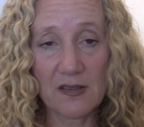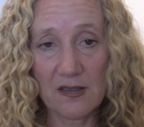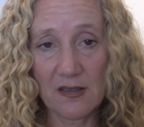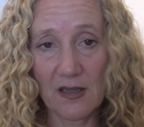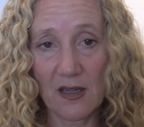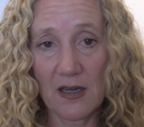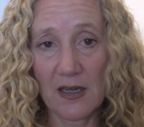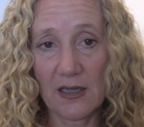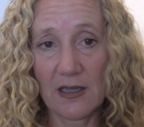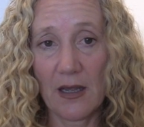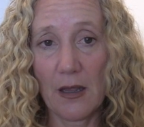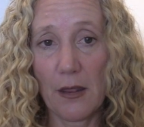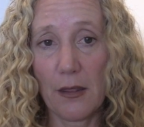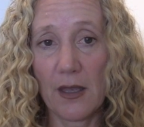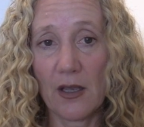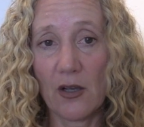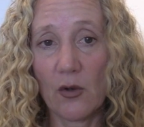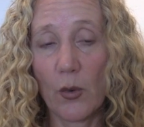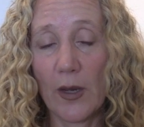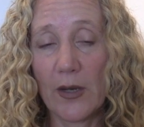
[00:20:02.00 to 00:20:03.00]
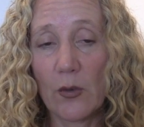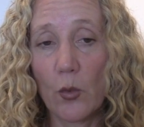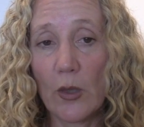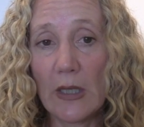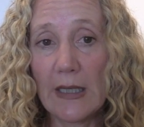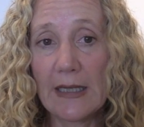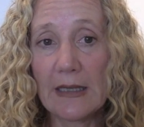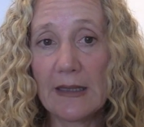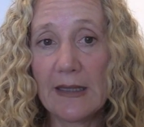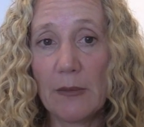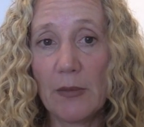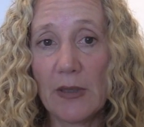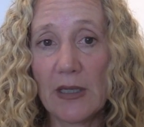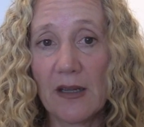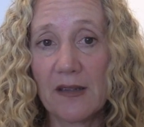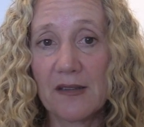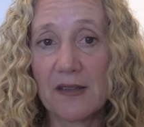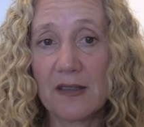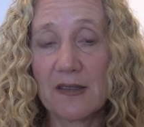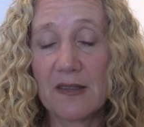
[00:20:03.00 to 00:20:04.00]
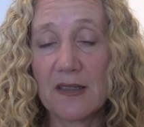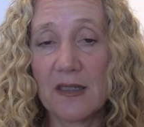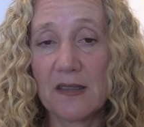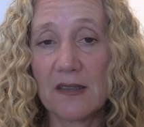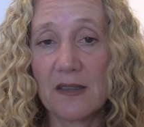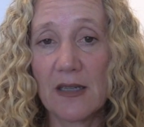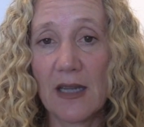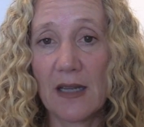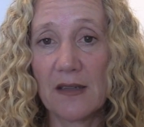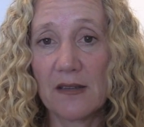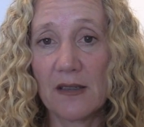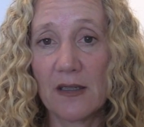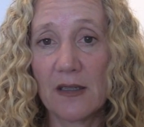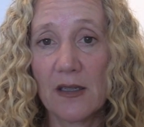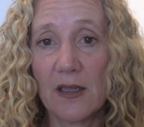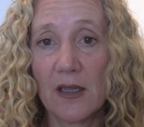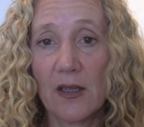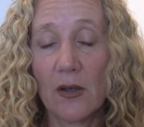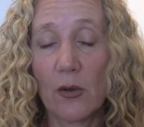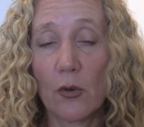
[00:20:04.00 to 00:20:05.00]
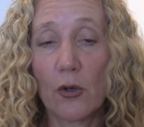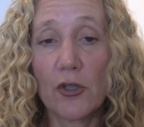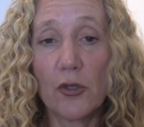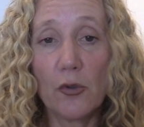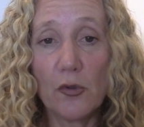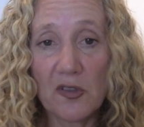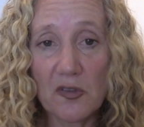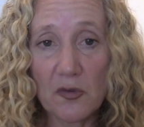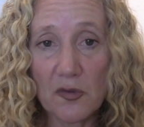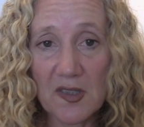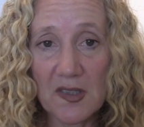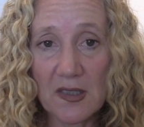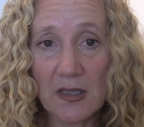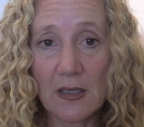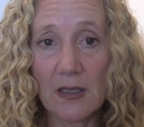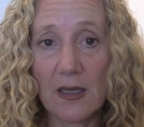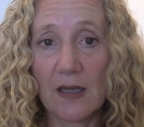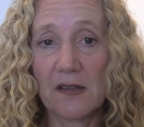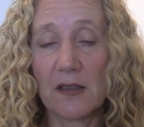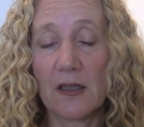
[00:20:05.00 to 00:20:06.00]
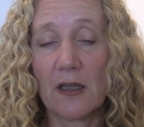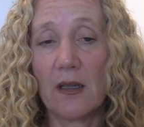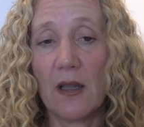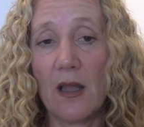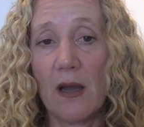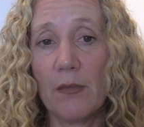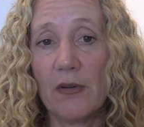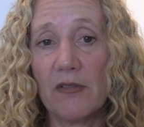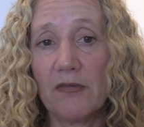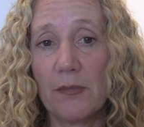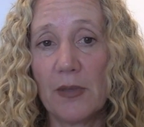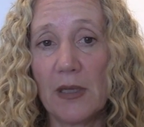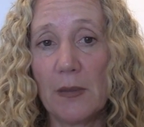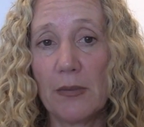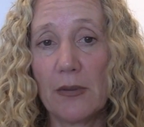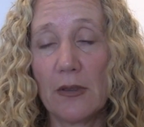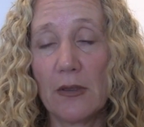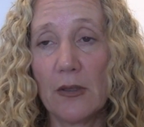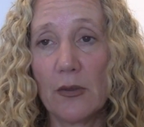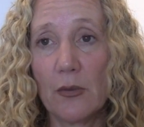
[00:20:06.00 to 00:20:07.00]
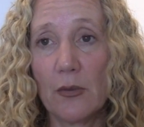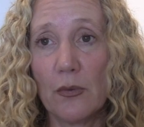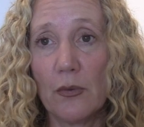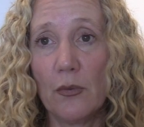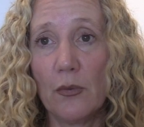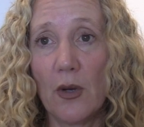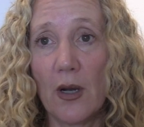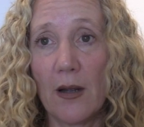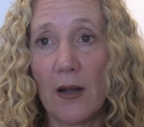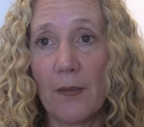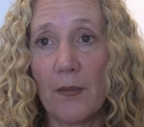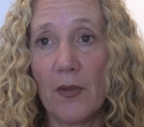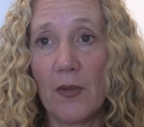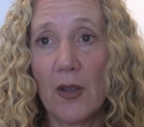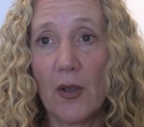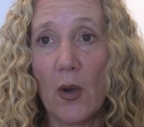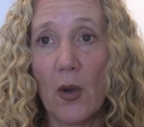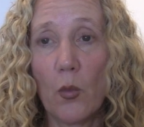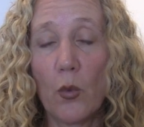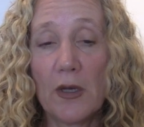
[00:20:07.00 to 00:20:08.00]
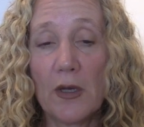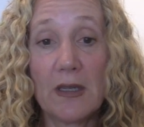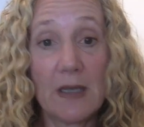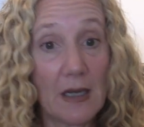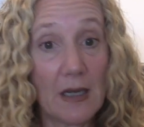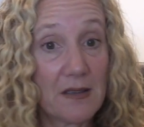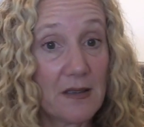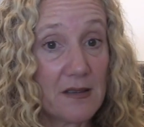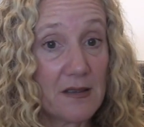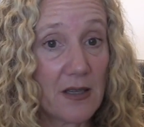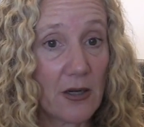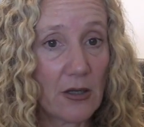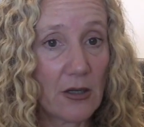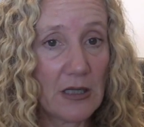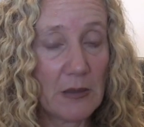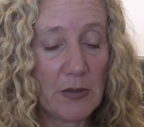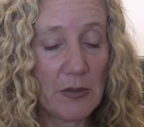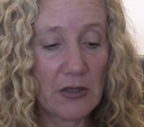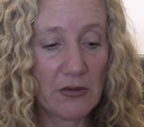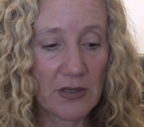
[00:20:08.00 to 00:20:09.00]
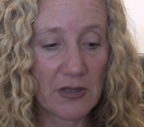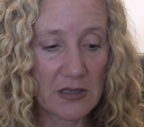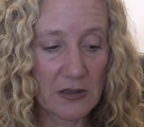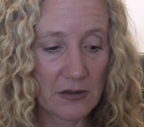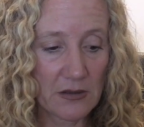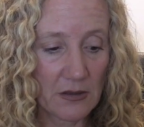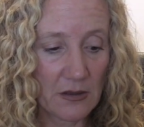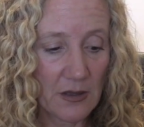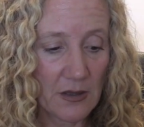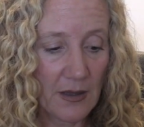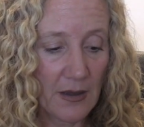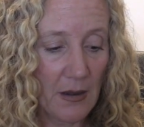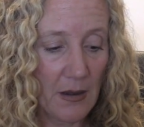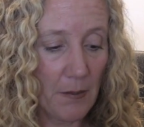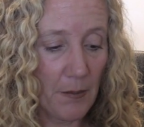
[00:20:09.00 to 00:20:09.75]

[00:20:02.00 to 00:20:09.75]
in SADC, I think, quite willingly, because it sees it as a, or used to see it as a club of people who wouldn't necessarily be critical.